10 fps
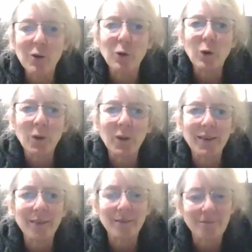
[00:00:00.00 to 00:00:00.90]
of all,
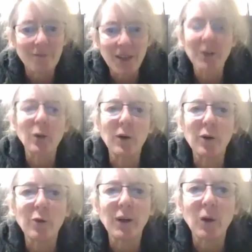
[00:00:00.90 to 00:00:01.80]
doesn't always
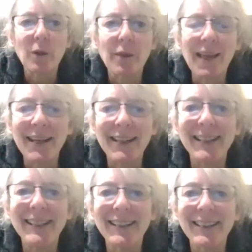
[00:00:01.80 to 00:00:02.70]
feel
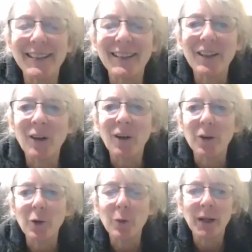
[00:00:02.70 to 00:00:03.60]
authentic. Not
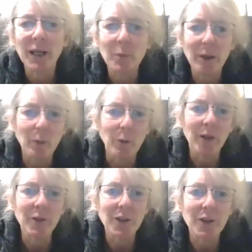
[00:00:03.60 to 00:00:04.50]
too many people
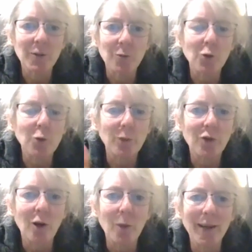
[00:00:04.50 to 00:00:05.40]
can just
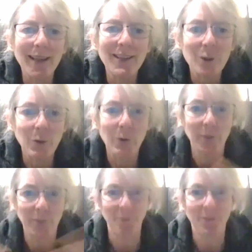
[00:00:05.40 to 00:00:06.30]
drop into
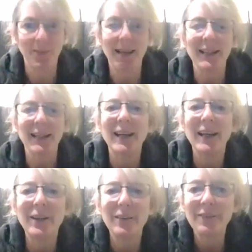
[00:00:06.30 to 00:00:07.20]
that
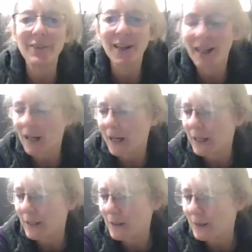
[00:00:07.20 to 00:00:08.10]
kind of
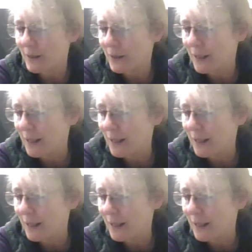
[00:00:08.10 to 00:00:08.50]
kindness.